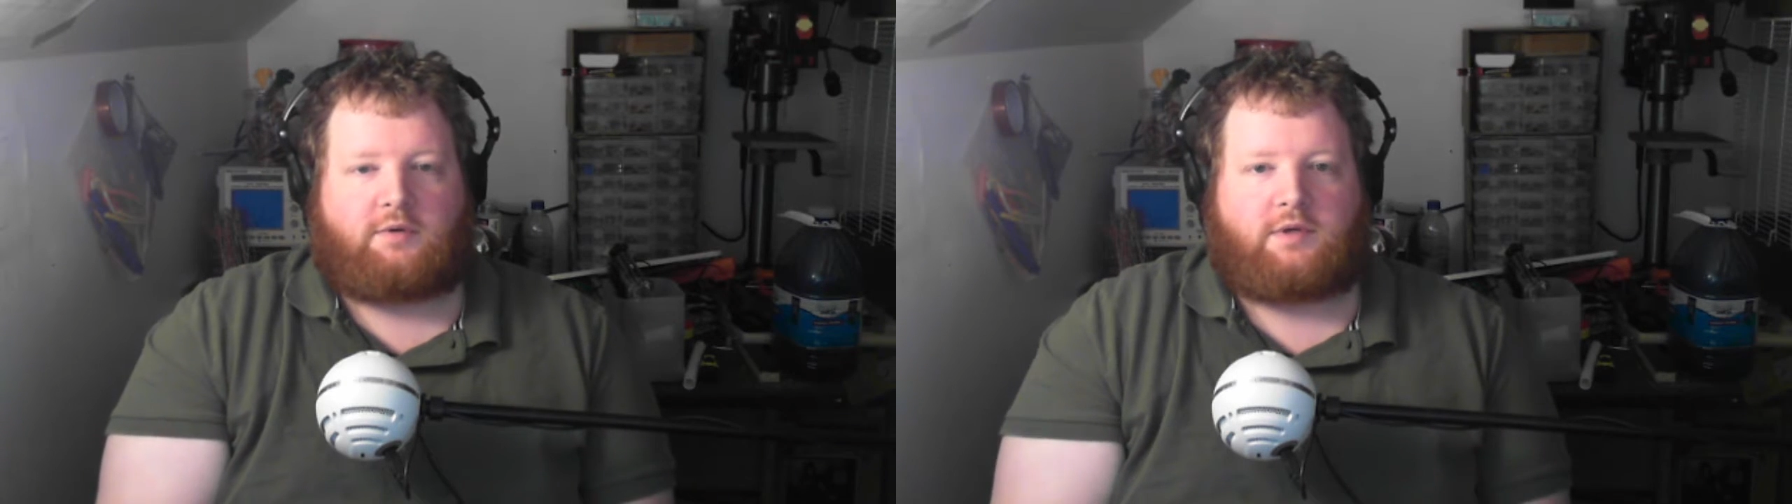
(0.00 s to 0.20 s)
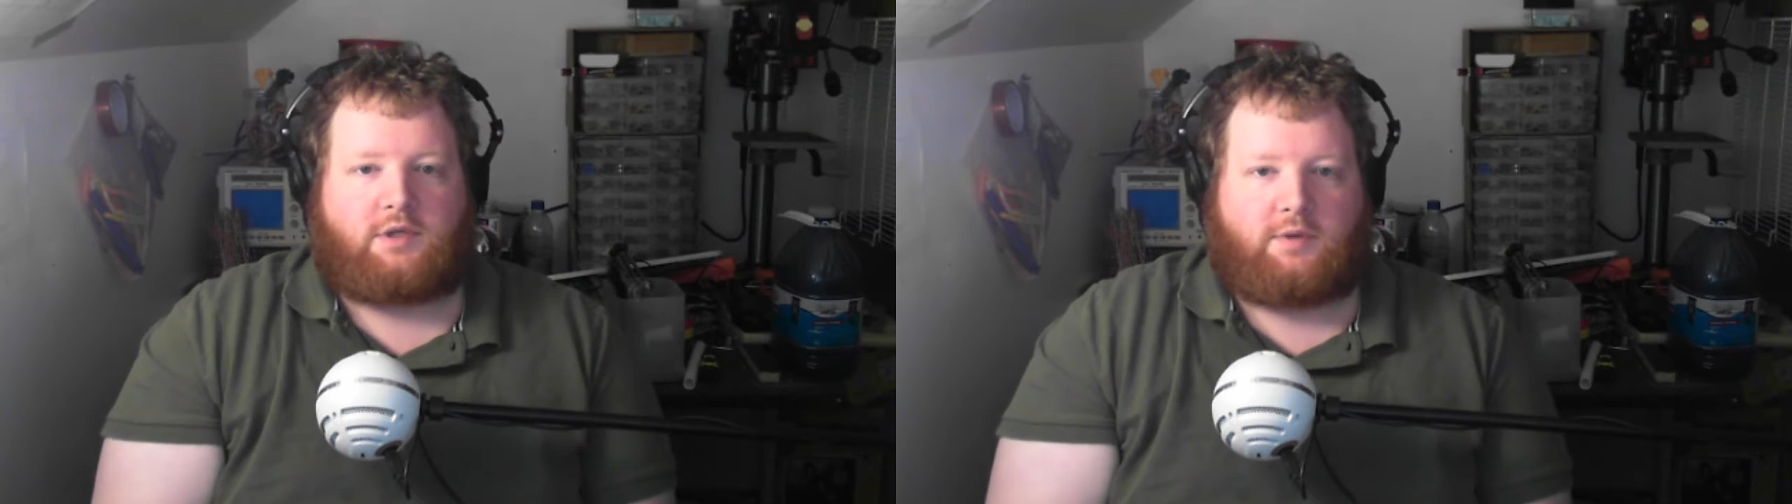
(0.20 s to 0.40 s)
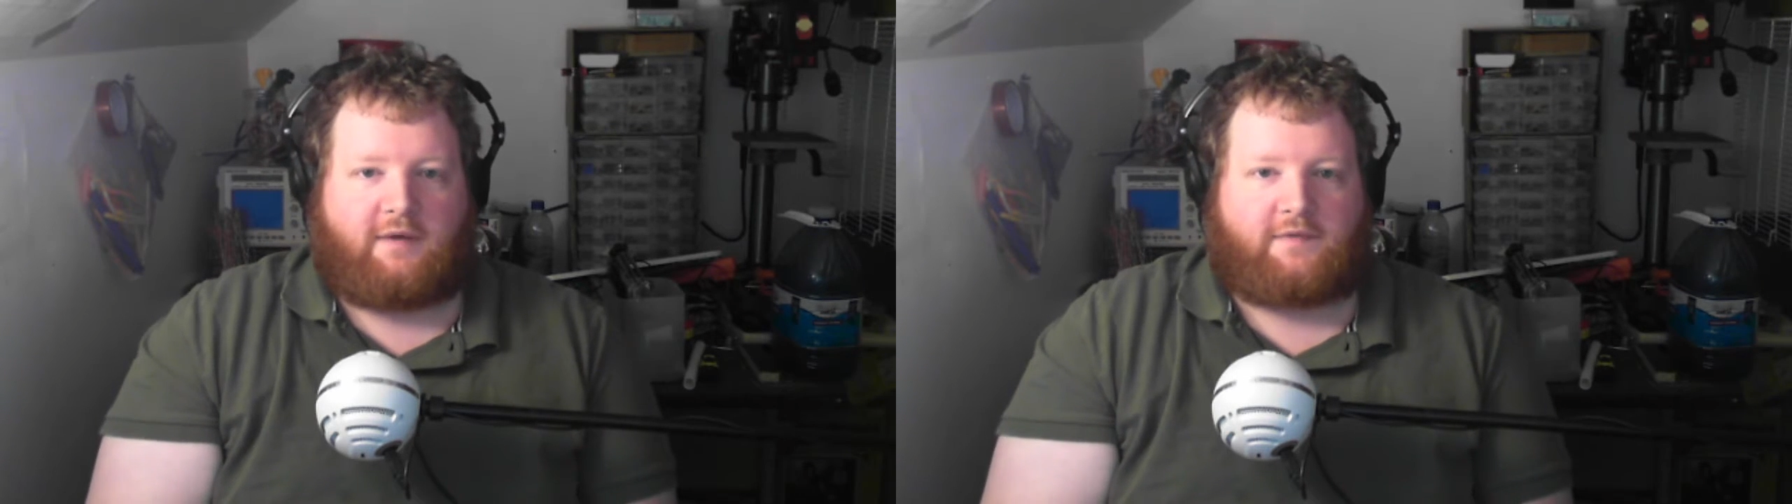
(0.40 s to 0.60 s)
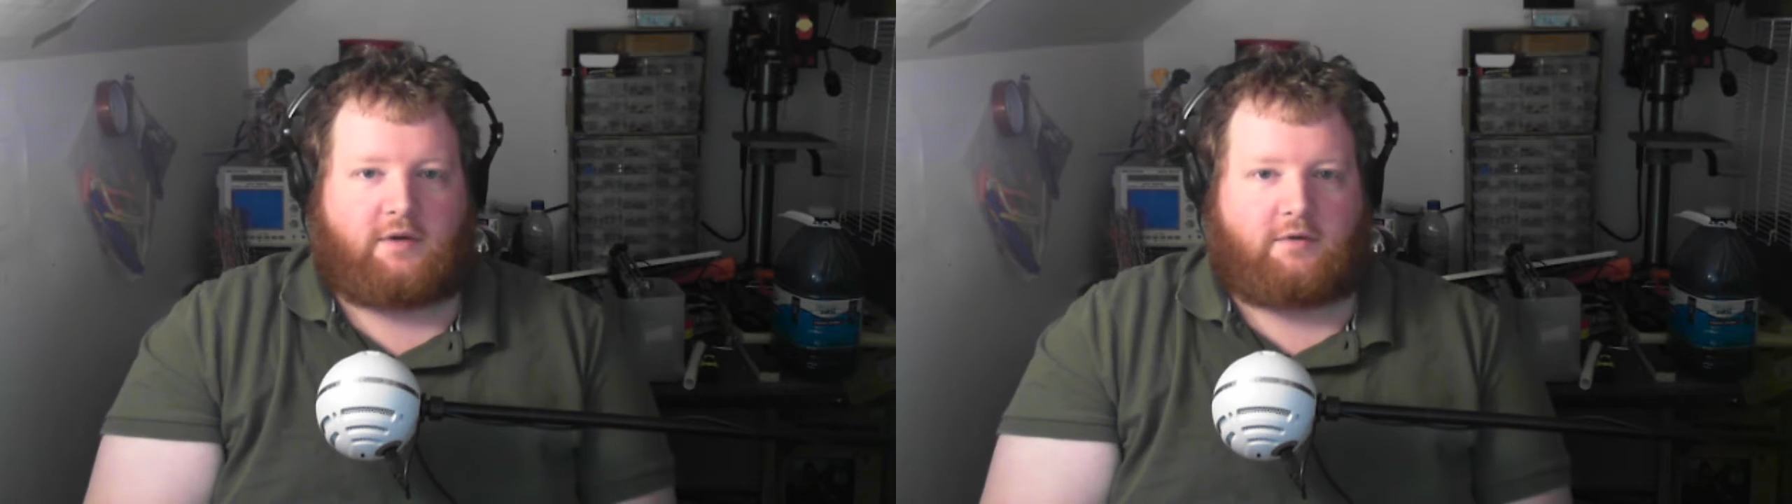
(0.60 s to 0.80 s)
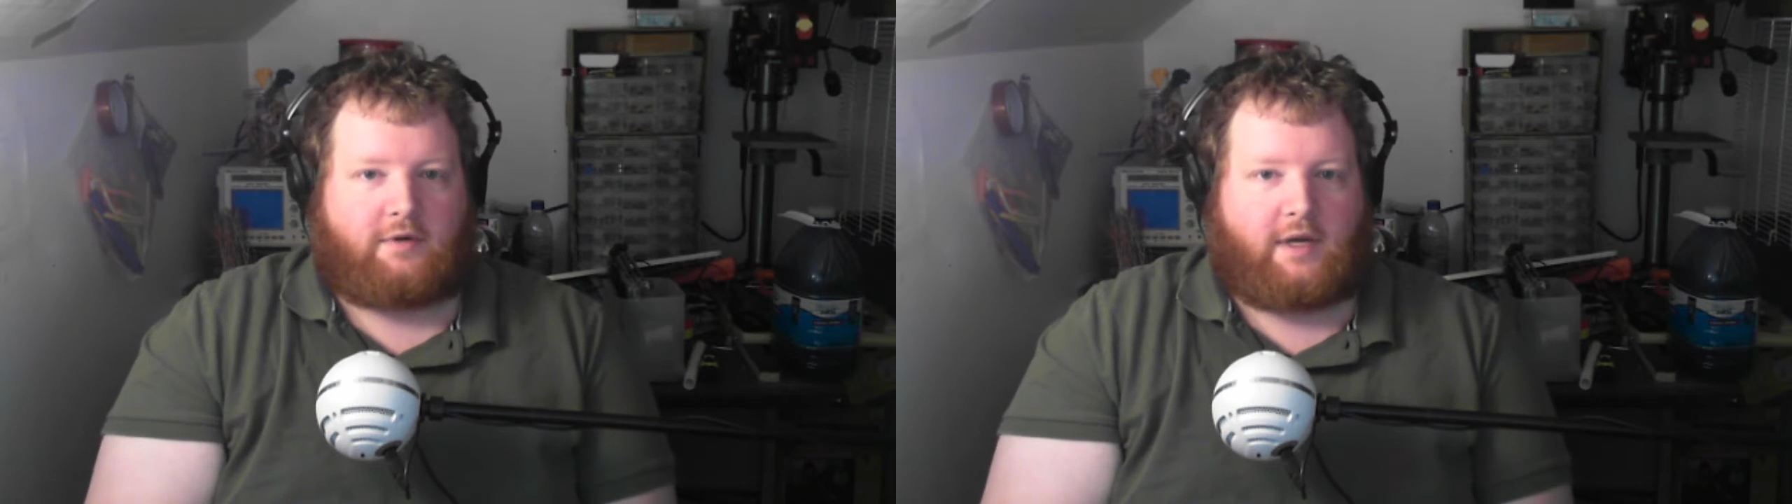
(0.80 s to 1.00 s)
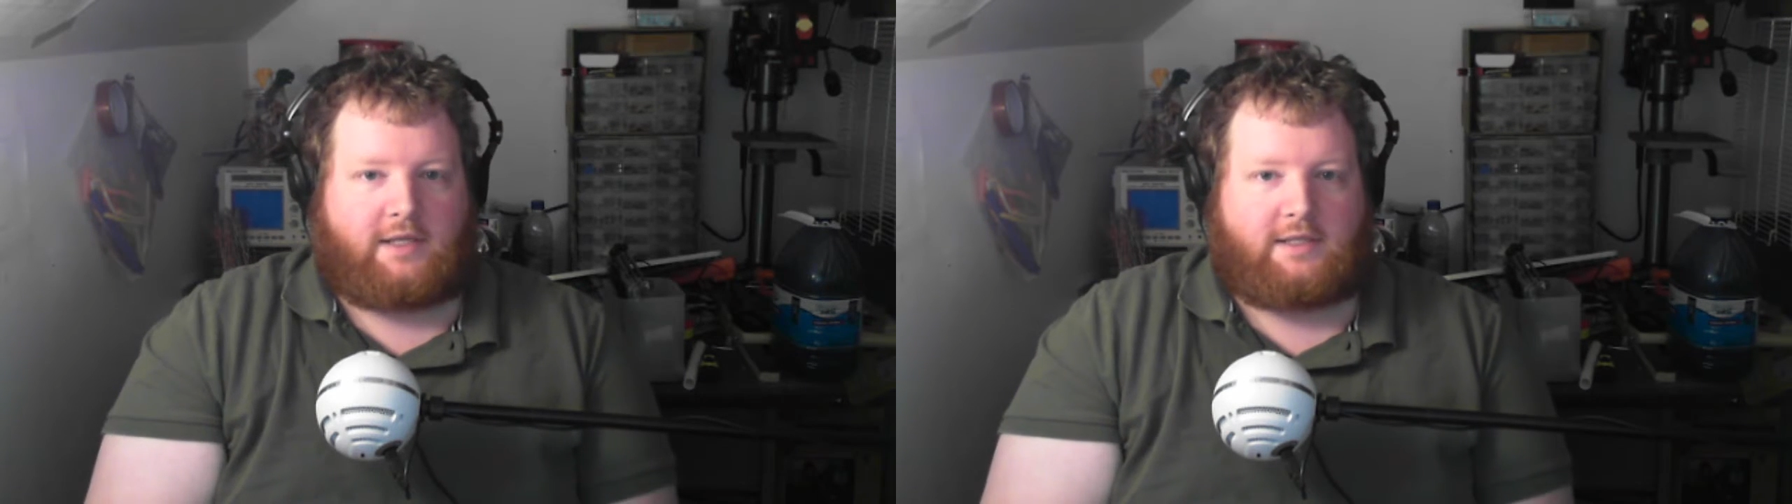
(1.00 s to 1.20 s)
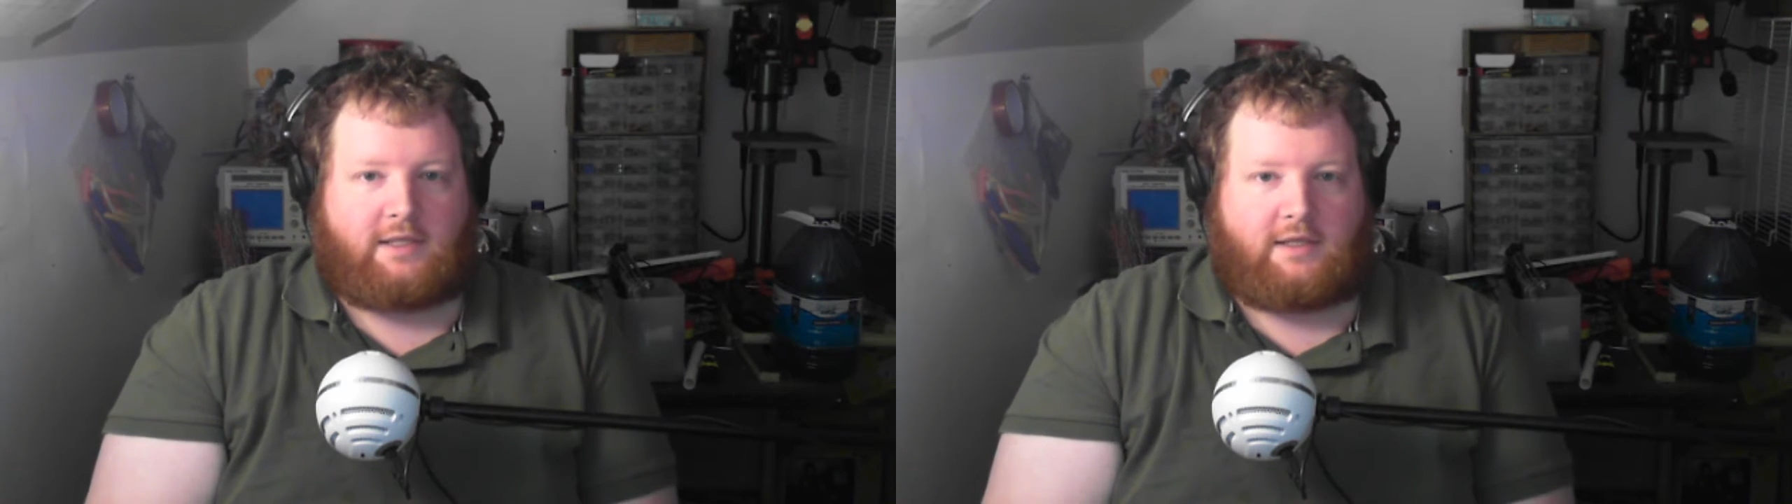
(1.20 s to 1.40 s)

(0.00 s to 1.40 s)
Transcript: is you have to create